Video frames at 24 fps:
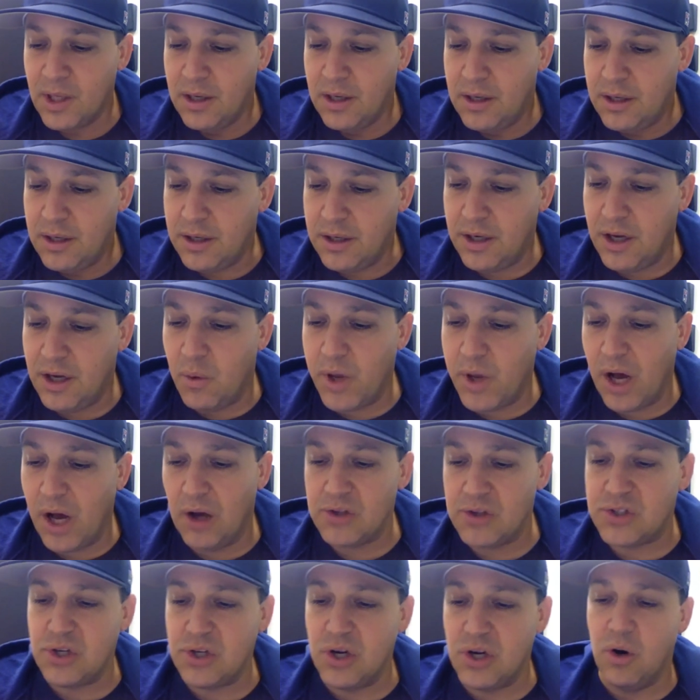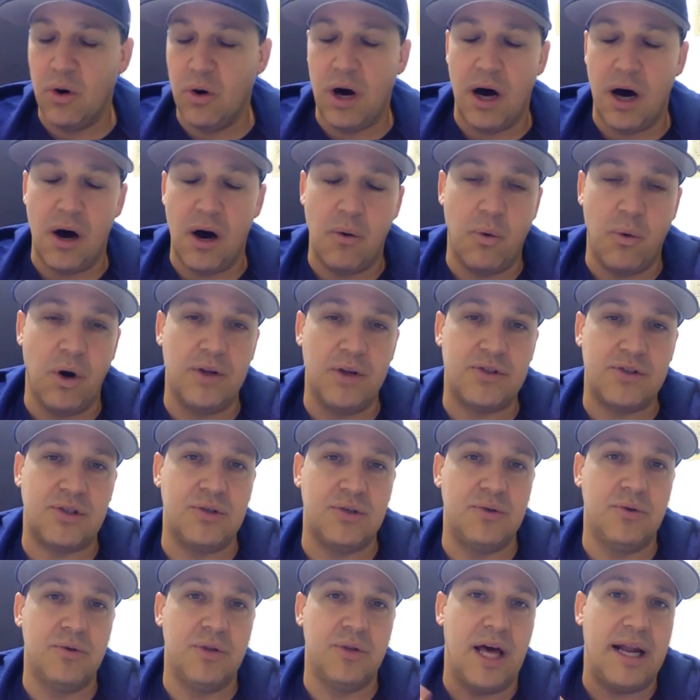You know, we also want
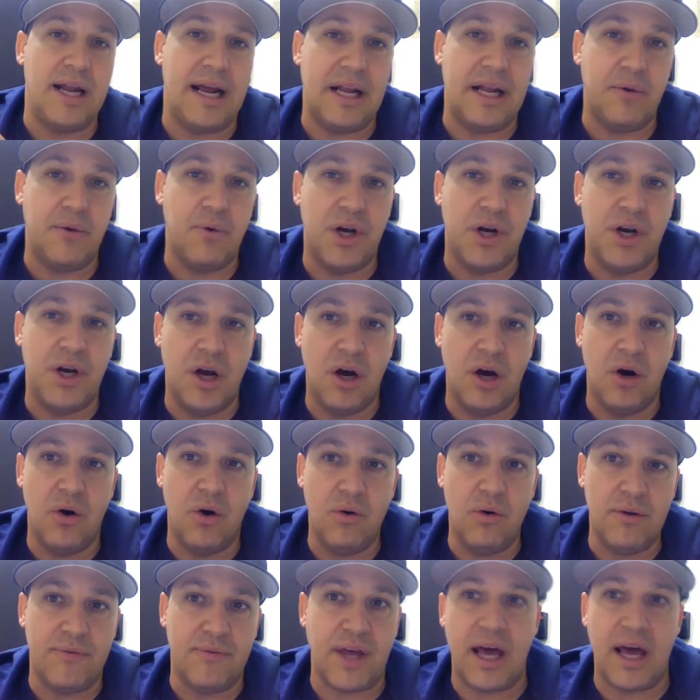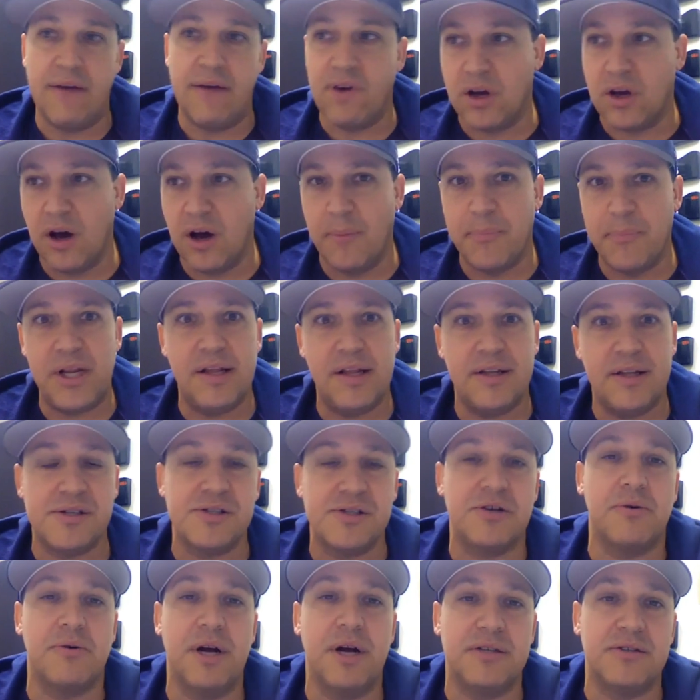to let anyone know if they have a company that's
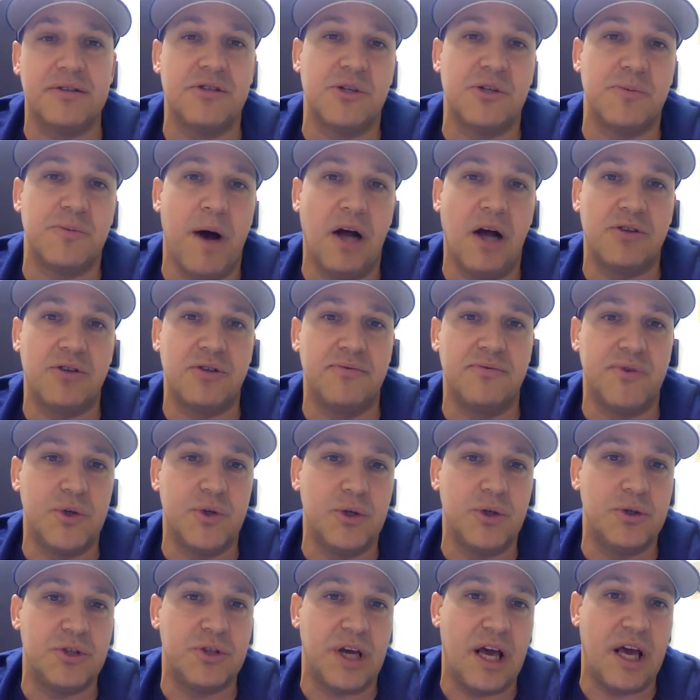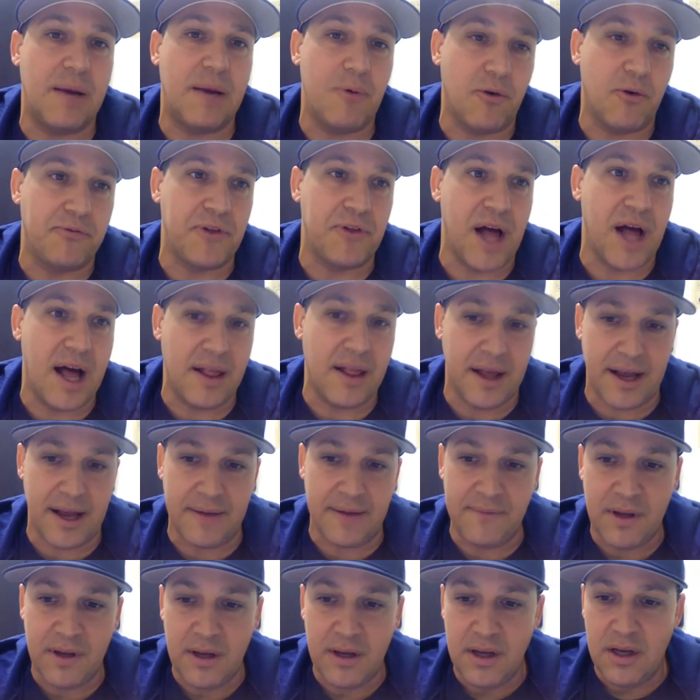interested in sponsoring VooDoo Jam or
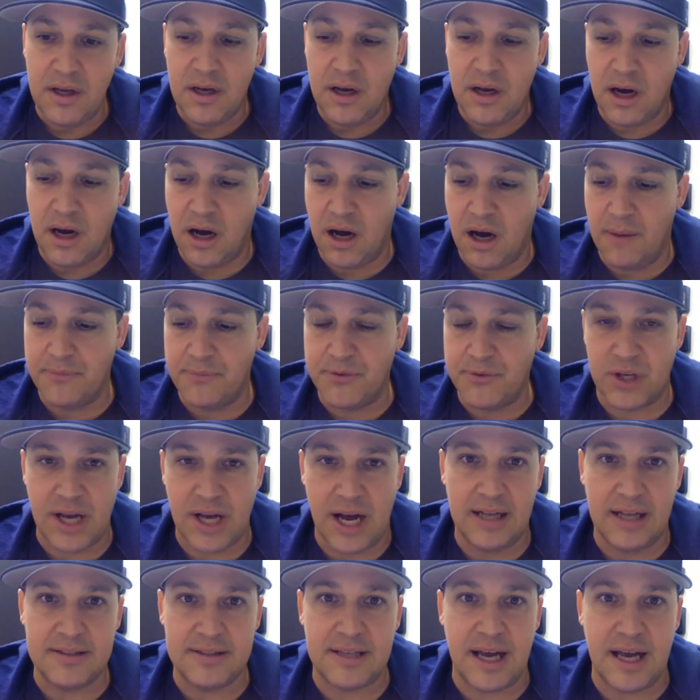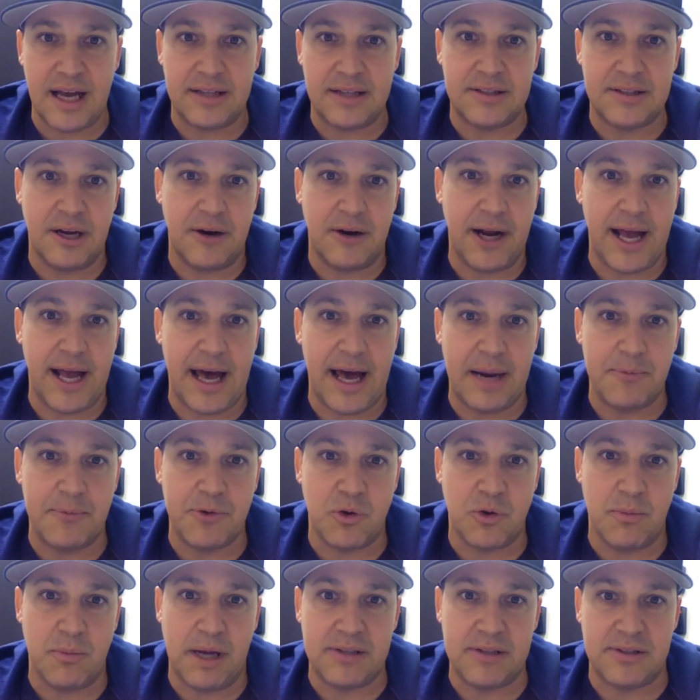Flatland to contact Terry Adams
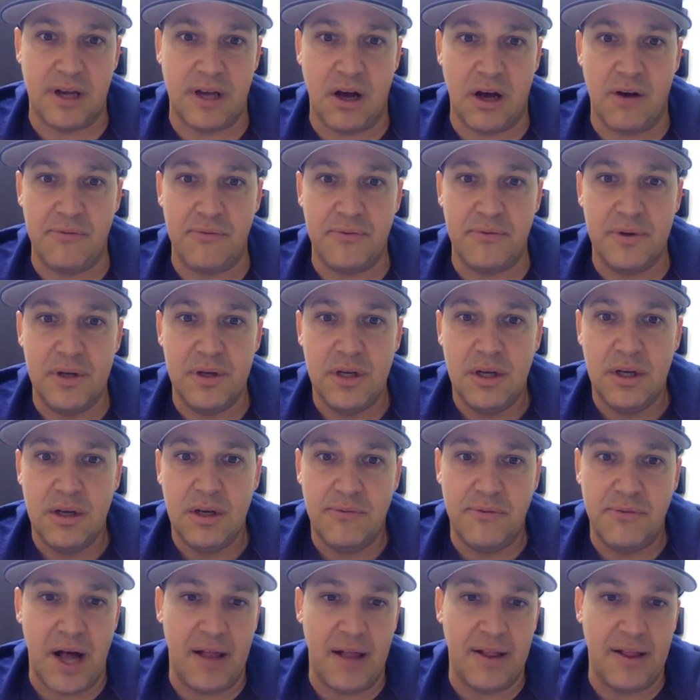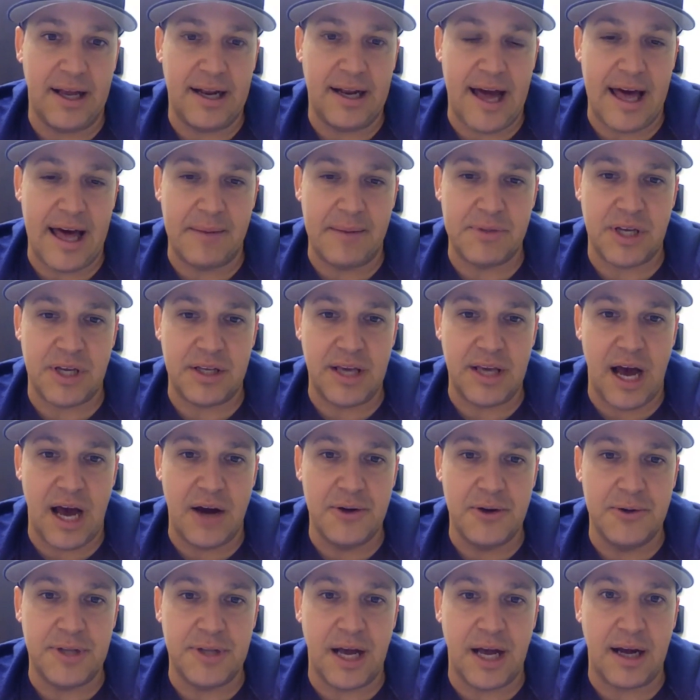or myself,
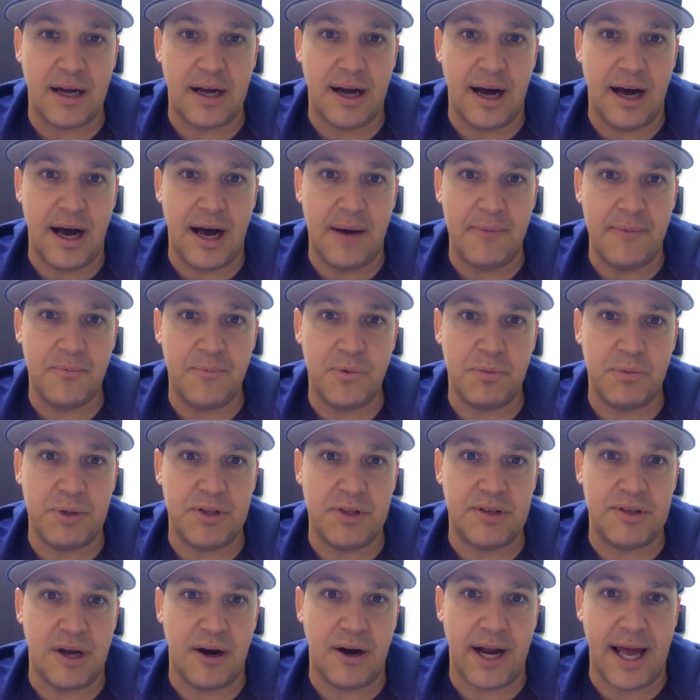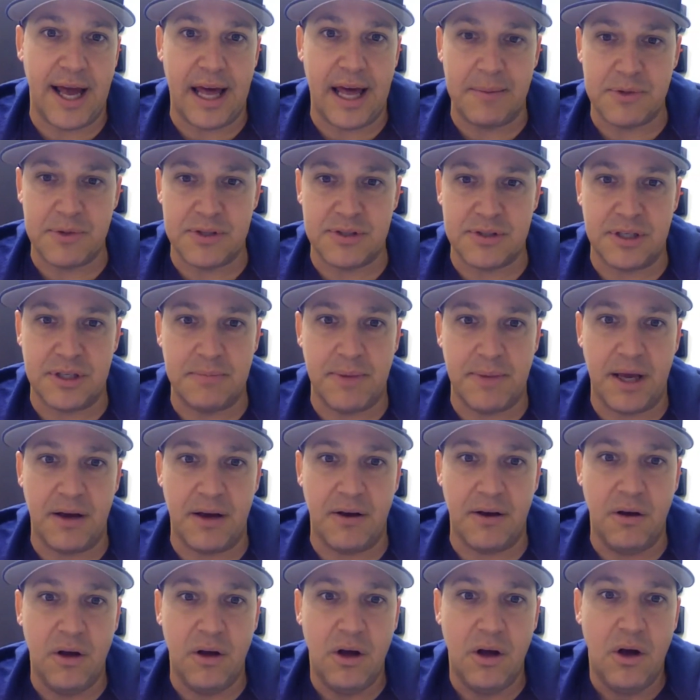flatlandadams@yahoo.com would be Terry Adams'
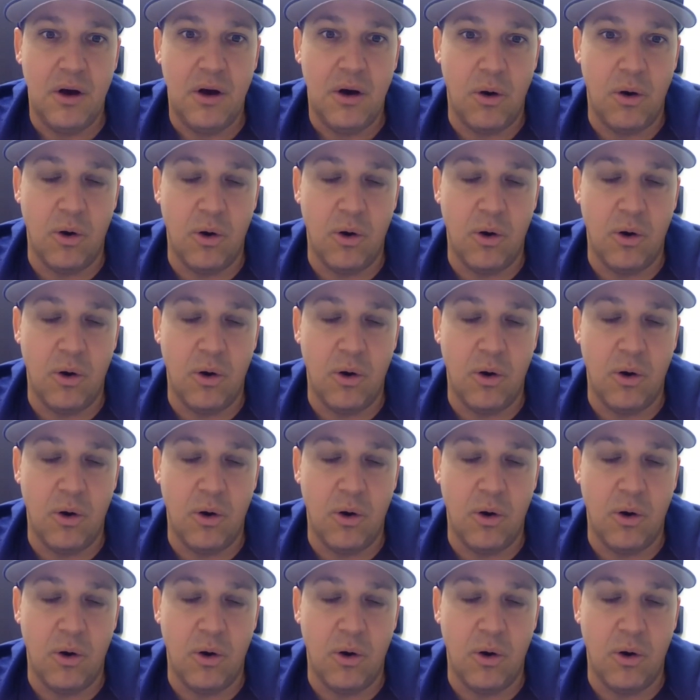email, or